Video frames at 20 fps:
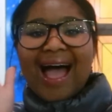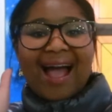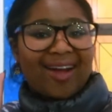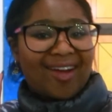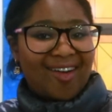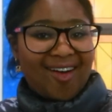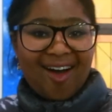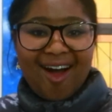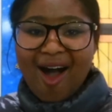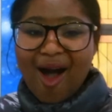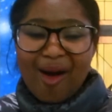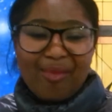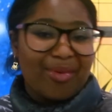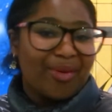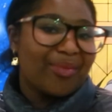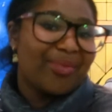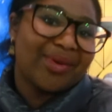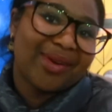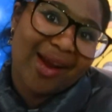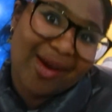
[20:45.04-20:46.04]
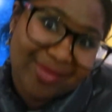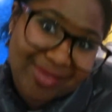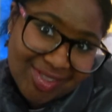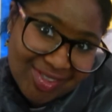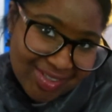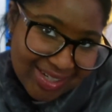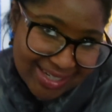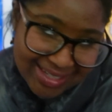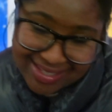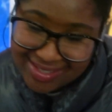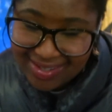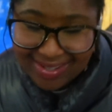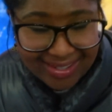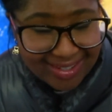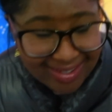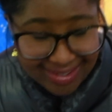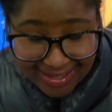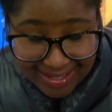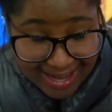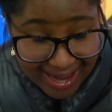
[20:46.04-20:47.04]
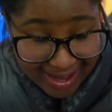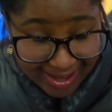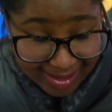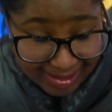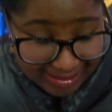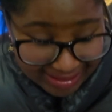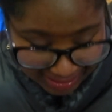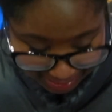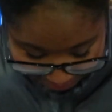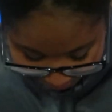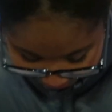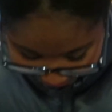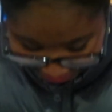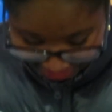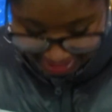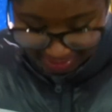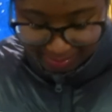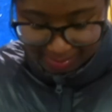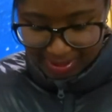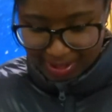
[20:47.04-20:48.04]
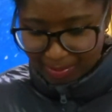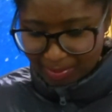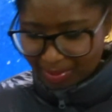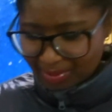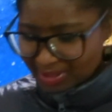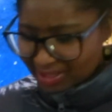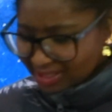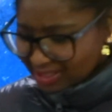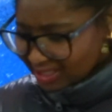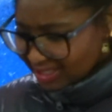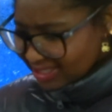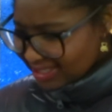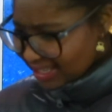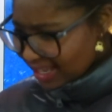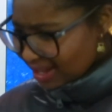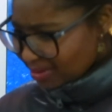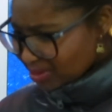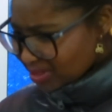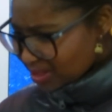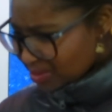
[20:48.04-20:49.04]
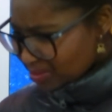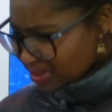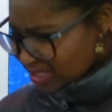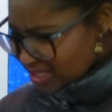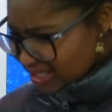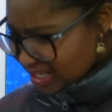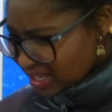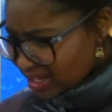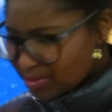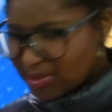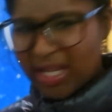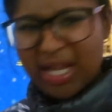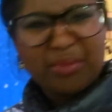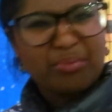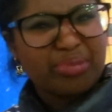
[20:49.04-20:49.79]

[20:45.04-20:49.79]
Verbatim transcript: Alcohol, but we don't drink, so clearly I don't know. Man, what did she say? Was it whiskey? It was like